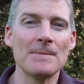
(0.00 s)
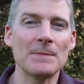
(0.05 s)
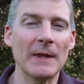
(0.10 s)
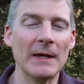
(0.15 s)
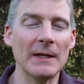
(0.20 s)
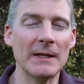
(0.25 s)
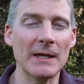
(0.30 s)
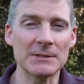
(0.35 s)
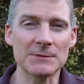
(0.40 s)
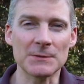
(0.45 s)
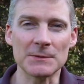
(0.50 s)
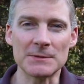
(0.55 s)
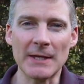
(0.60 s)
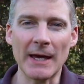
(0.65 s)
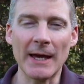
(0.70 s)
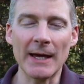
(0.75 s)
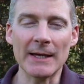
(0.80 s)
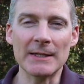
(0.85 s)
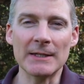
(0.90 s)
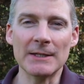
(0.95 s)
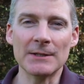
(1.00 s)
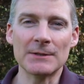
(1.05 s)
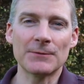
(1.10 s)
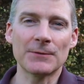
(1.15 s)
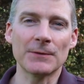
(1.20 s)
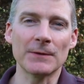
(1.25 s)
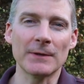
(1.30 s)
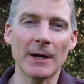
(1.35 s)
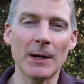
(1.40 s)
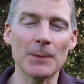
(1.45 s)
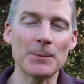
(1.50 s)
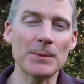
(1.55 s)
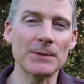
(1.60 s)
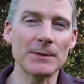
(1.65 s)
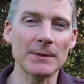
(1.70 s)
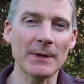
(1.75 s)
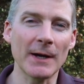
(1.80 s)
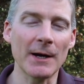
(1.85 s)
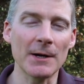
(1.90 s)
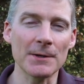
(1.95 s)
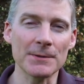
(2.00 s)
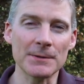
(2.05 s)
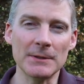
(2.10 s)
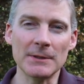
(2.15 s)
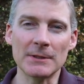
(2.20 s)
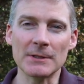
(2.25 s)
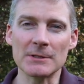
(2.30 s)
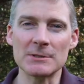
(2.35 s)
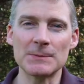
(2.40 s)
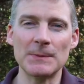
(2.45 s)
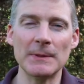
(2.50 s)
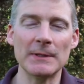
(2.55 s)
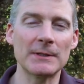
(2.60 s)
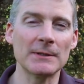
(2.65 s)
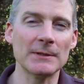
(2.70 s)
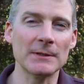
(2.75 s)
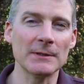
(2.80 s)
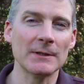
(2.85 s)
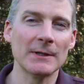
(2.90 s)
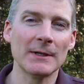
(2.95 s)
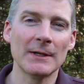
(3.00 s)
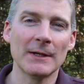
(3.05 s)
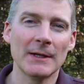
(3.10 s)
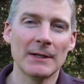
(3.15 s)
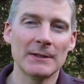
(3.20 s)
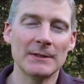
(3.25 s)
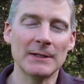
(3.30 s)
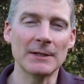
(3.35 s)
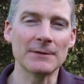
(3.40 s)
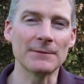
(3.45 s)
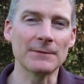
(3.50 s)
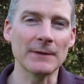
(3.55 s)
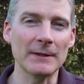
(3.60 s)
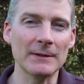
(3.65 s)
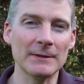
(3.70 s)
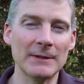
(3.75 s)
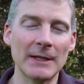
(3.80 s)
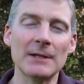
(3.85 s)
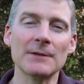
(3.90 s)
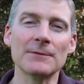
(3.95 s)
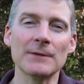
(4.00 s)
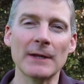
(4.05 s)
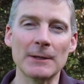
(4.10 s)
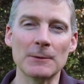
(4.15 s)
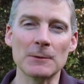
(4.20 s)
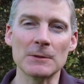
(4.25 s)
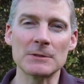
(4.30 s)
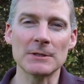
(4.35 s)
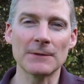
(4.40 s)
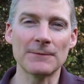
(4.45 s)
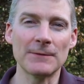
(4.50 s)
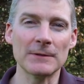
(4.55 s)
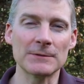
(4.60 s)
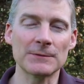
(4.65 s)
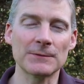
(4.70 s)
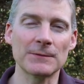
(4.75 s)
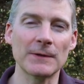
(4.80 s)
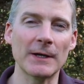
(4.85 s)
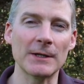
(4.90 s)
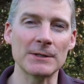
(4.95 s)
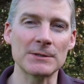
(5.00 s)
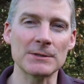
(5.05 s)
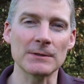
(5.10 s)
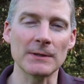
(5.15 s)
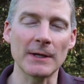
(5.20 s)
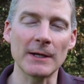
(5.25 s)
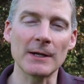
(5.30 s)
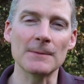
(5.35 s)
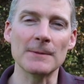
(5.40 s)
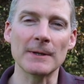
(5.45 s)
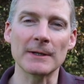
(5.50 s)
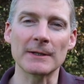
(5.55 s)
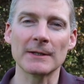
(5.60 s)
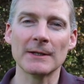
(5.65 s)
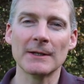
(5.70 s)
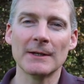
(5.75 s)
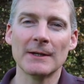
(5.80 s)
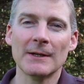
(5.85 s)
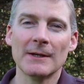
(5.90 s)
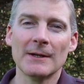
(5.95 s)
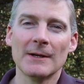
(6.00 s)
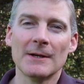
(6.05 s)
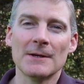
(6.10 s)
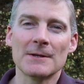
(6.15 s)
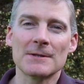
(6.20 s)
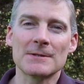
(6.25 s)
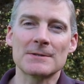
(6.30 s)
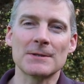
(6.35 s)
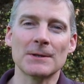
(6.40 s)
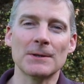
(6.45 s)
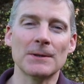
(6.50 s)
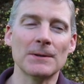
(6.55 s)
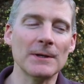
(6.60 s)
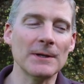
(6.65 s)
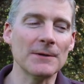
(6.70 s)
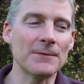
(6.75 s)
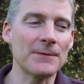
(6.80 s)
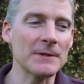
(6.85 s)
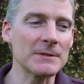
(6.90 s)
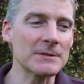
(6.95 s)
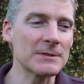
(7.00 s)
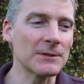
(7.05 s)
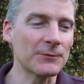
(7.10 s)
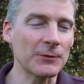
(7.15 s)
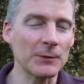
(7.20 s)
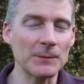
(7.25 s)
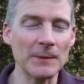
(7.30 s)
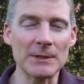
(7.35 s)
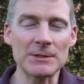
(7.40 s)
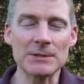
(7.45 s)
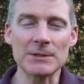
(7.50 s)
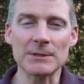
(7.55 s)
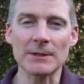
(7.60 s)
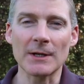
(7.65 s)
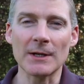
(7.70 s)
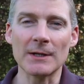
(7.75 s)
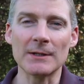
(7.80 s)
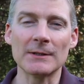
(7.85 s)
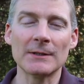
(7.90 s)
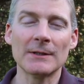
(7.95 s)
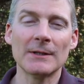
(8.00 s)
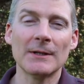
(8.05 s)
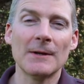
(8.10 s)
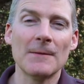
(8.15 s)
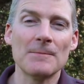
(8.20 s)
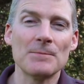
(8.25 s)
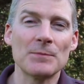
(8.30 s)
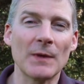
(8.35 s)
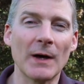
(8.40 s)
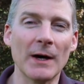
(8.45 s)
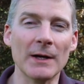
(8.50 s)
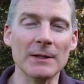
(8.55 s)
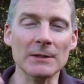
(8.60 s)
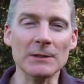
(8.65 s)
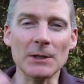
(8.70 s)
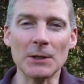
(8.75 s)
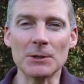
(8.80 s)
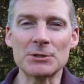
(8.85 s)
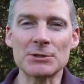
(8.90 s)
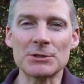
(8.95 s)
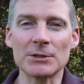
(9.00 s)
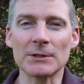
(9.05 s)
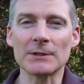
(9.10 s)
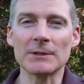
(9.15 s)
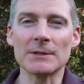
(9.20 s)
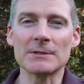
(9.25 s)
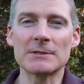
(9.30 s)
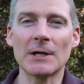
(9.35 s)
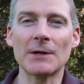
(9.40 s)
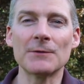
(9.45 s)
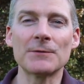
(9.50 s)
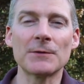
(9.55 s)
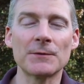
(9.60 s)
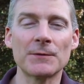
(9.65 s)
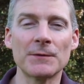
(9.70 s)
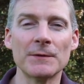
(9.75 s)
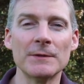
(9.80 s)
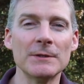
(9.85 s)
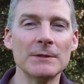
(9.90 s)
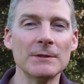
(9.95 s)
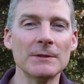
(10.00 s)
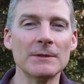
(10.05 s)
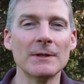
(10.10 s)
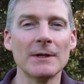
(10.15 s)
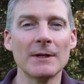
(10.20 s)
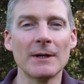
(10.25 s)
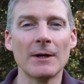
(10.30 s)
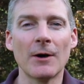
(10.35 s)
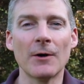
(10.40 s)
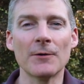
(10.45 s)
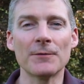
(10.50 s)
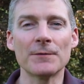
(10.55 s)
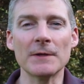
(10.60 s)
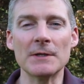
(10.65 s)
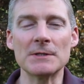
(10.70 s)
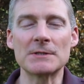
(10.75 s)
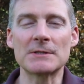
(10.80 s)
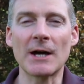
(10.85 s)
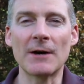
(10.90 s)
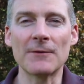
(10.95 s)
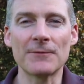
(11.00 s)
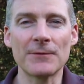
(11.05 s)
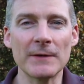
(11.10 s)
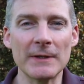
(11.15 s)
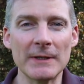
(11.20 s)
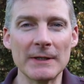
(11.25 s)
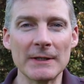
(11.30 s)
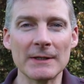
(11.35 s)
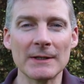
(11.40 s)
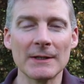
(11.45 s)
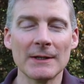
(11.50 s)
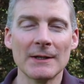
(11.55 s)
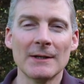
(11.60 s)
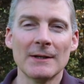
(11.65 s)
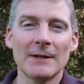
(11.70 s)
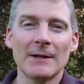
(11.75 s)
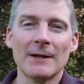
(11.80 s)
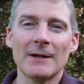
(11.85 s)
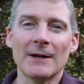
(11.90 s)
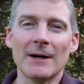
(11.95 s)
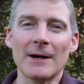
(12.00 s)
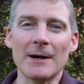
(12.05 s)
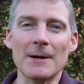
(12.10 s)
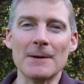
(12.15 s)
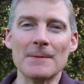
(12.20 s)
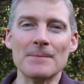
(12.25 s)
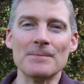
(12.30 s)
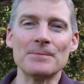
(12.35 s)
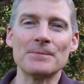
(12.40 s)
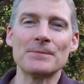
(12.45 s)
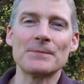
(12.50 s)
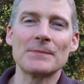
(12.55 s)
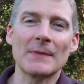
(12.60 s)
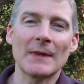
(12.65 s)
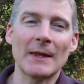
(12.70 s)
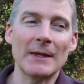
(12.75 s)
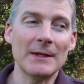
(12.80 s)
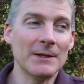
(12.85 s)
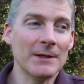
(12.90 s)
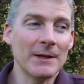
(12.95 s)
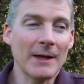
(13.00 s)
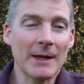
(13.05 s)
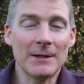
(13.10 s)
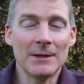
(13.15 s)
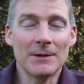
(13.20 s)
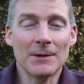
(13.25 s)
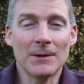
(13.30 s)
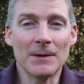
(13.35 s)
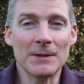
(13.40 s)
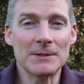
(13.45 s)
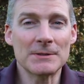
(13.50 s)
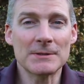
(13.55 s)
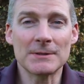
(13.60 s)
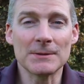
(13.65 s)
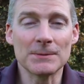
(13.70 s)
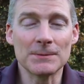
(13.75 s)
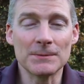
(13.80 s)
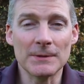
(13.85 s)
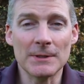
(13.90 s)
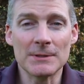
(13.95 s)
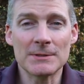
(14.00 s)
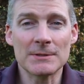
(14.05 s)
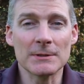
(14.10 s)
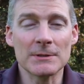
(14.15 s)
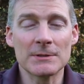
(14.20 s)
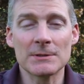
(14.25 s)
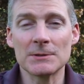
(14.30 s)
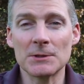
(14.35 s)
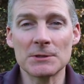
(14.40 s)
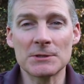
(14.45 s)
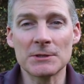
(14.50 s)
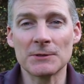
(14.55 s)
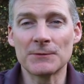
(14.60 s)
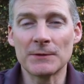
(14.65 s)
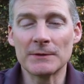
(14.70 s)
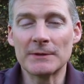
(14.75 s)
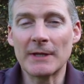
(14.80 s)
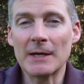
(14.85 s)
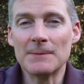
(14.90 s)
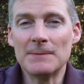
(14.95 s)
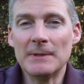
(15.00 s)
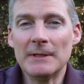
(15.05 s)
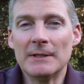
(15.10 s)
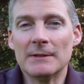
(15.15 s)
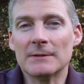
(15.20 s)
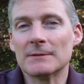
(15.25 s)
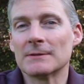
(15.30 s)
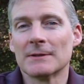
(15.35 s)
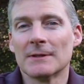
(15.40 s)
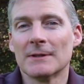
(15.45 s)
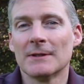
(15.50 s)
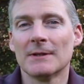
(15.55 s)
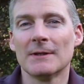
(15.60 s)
And ask for Taggy for help with your health, and you can speak in your native language if it's French or Arabic. So if this information on low sugar is helpful for you, hopefully it's comforting. It's a solution for diabetes.